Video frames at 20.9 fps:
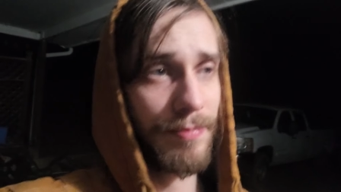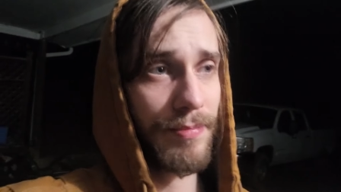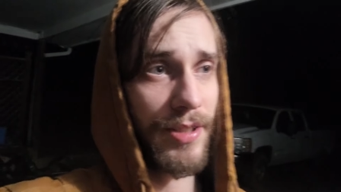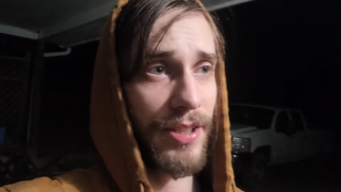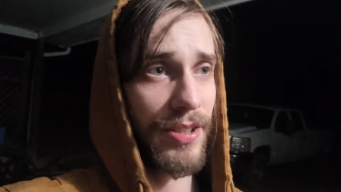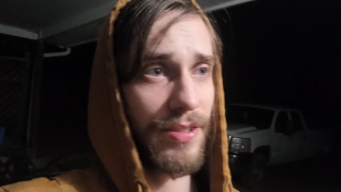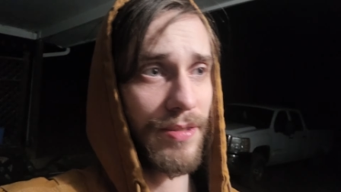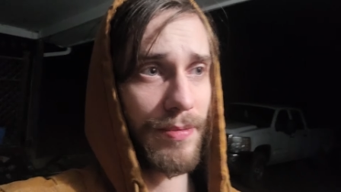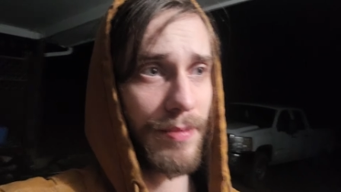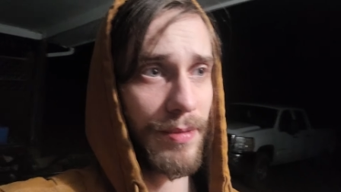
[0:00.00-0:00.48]

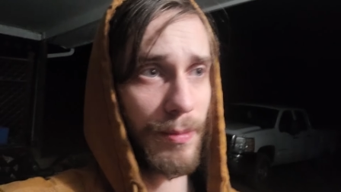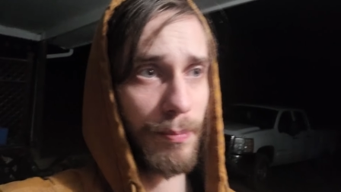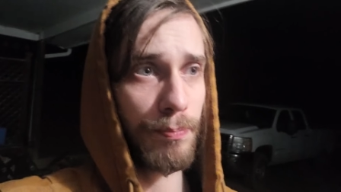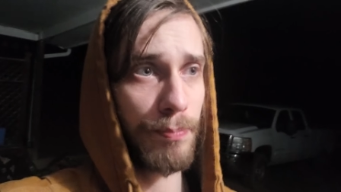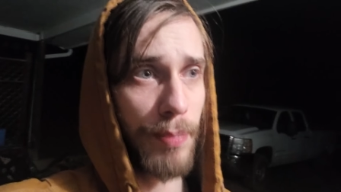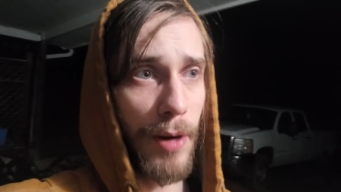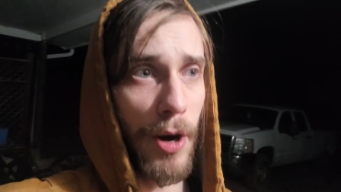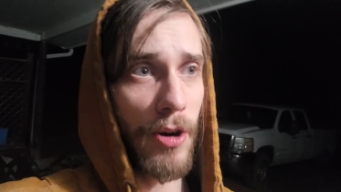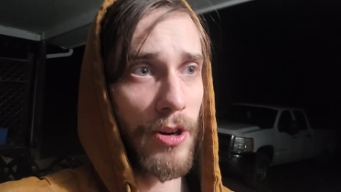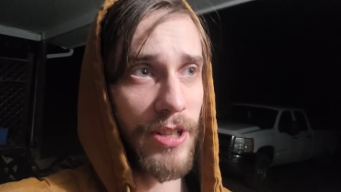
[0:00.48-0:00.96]
just
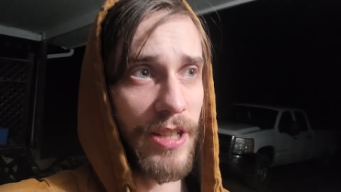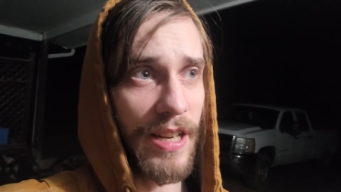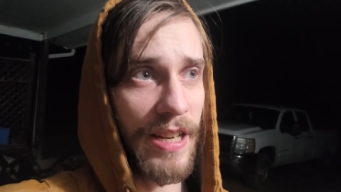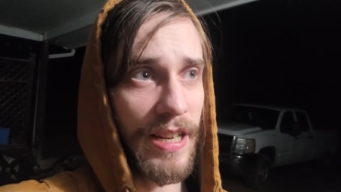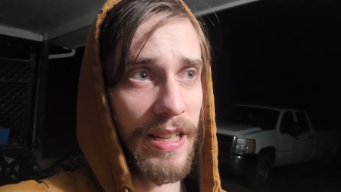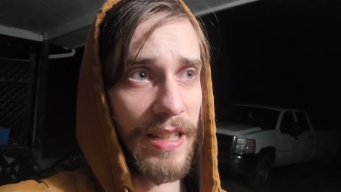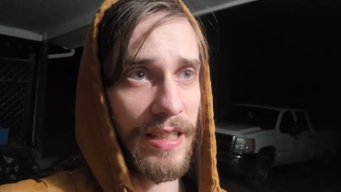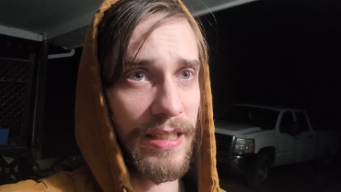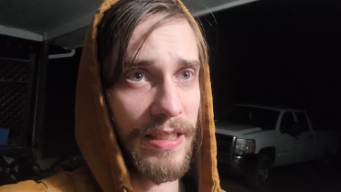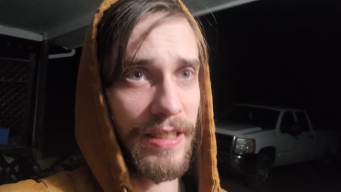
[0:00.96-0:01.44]

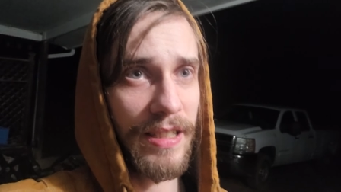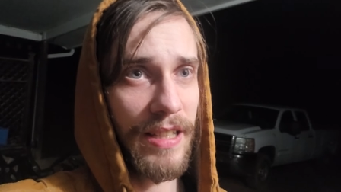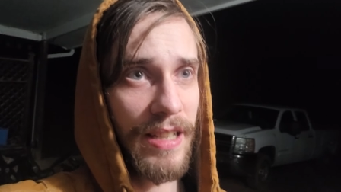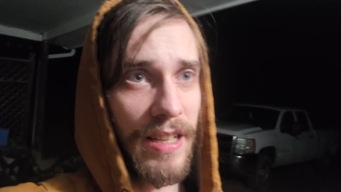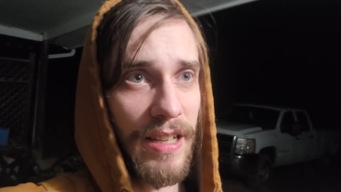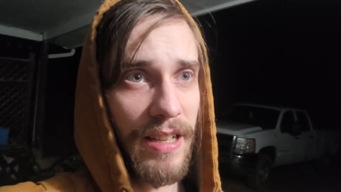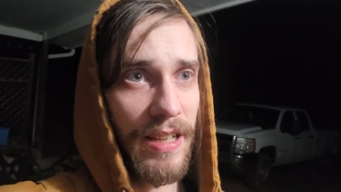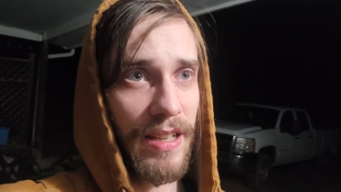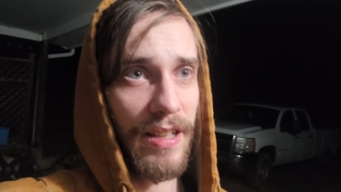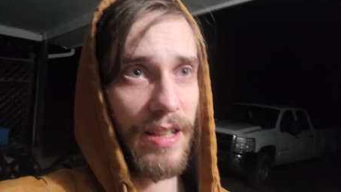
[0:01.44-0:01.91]
barging and
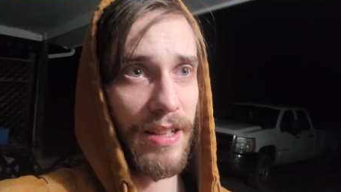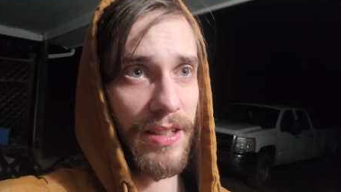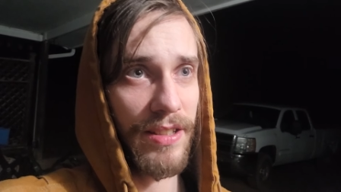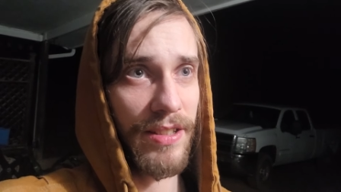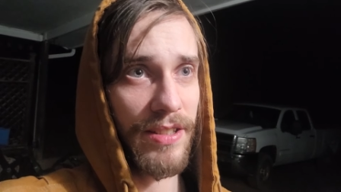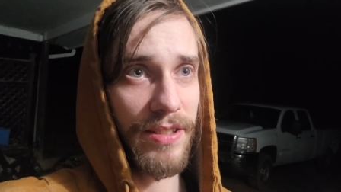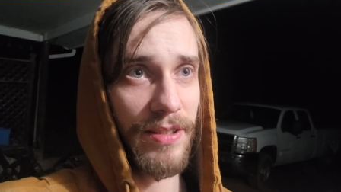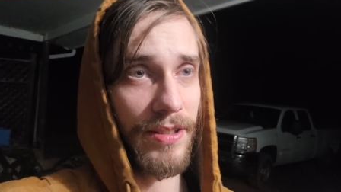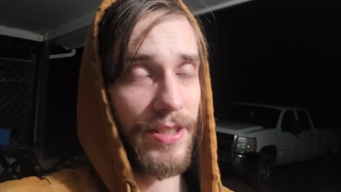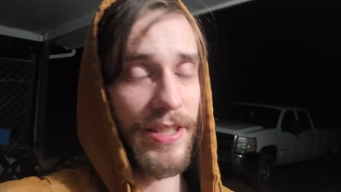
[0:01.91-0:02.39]

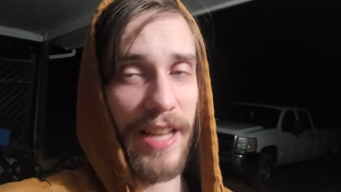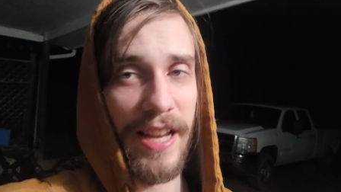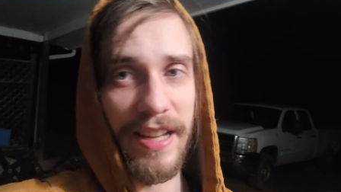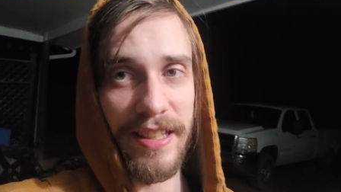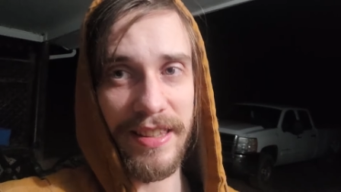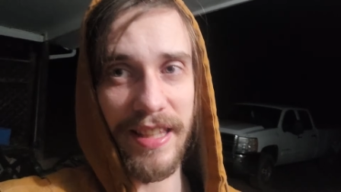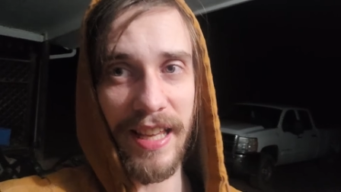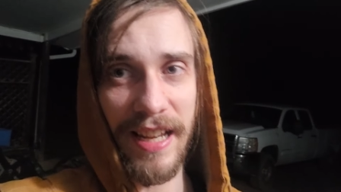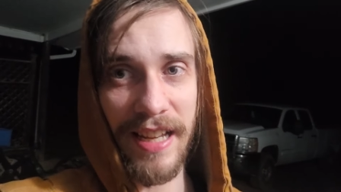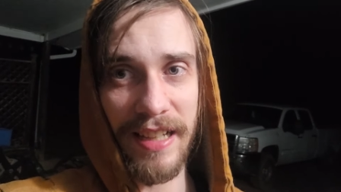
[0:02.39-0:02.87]

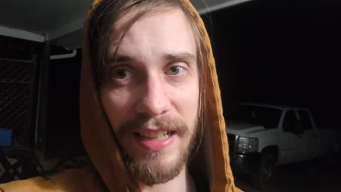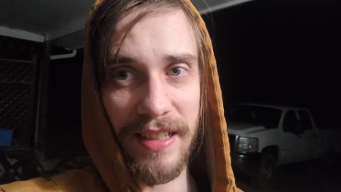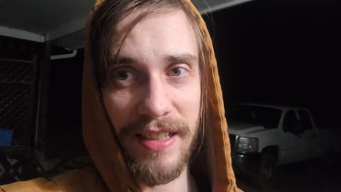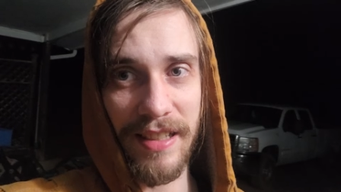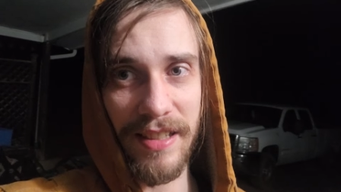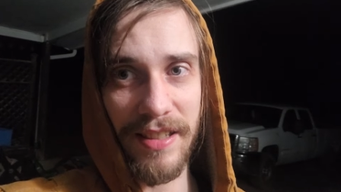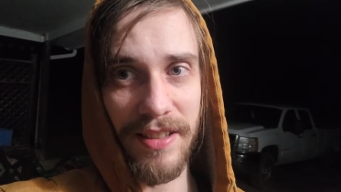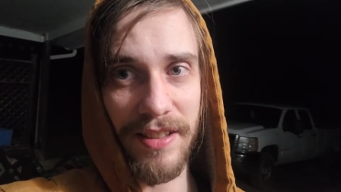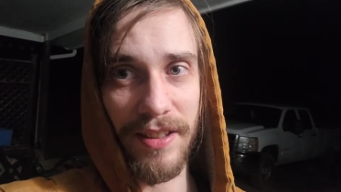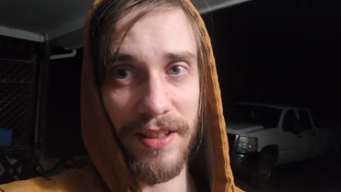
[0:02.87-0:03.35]
saying
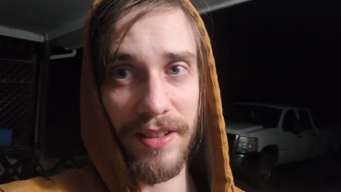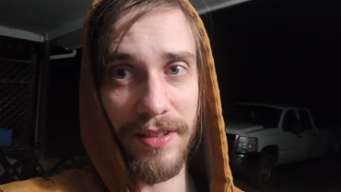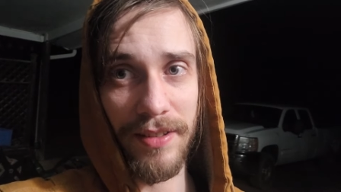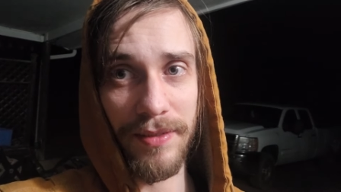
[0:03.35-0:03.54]
things,